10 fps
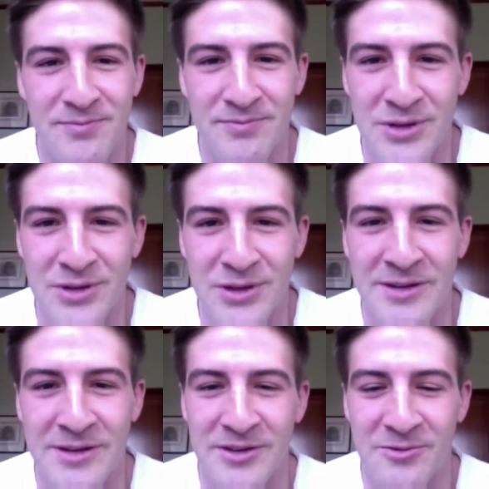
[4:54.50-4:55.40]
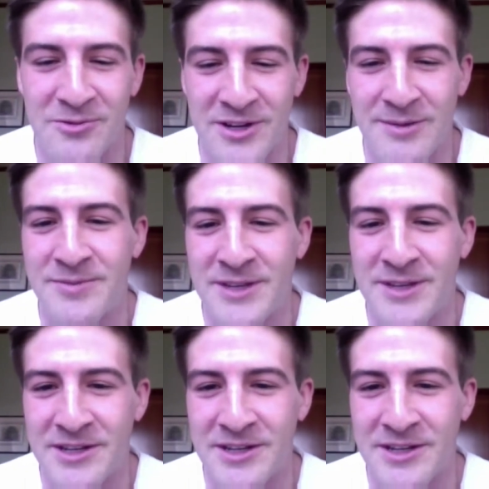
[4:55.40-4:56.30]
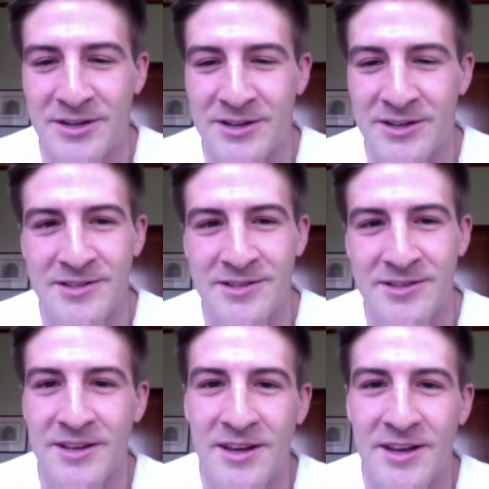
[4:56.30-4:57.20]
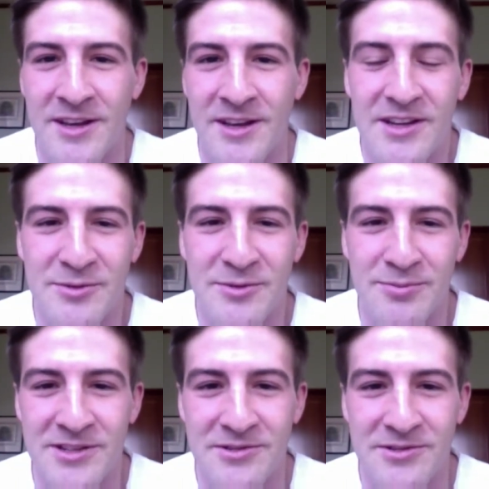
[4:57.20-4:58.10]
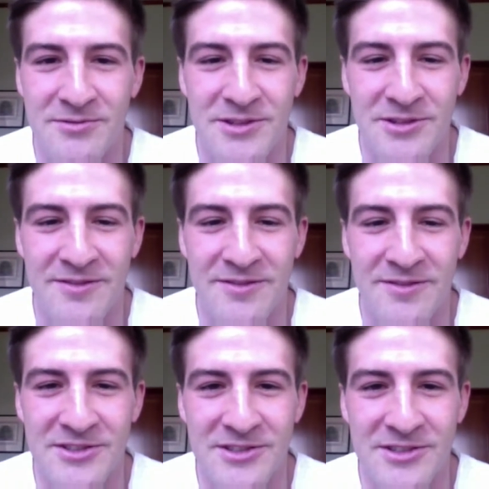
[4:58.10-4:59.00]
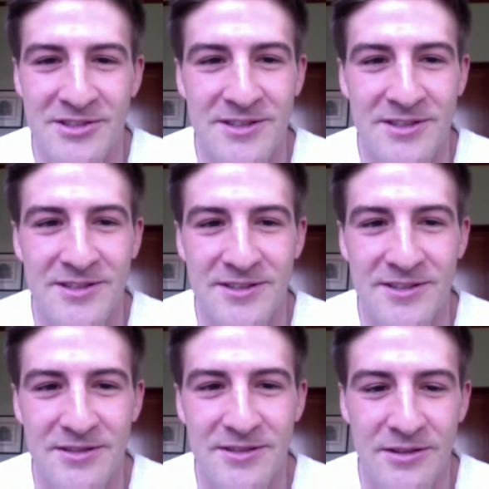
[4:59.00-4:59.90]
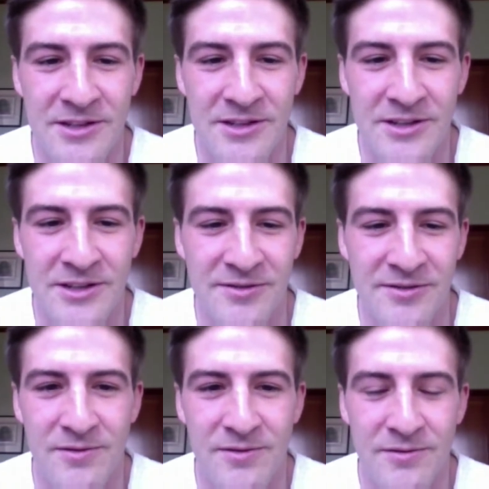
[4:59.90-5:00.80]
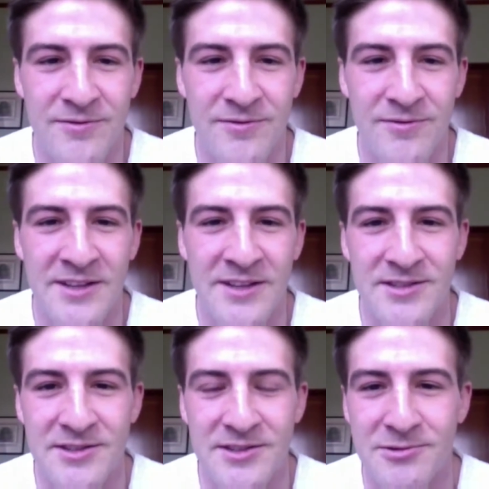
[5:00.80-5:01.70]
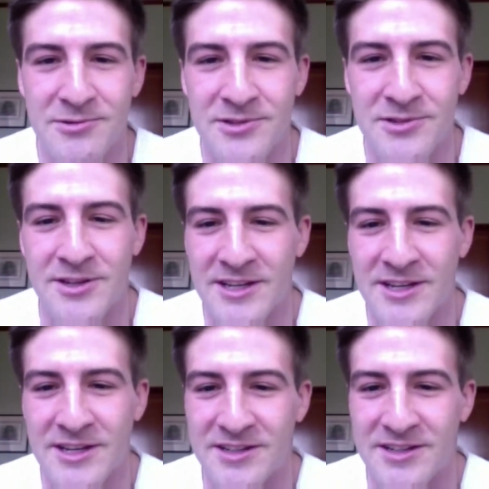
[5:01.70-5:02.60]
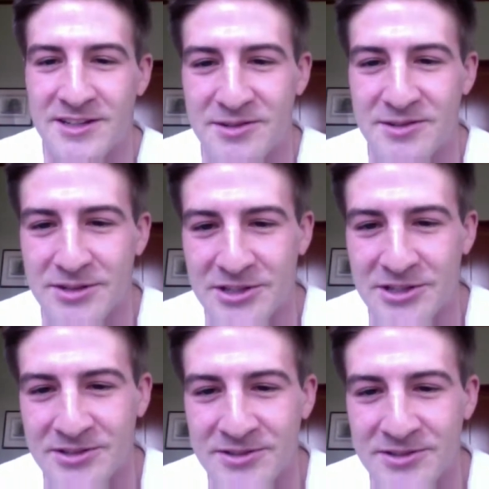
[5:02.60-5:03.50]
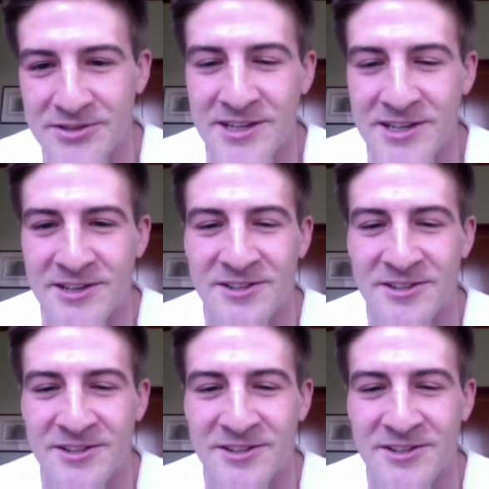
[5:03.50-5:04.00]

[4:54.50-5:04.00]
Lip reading: blowing up on the web, getting on blogs, and so pretty soon we were having just, you know, frats and schools contacting us to play shows there.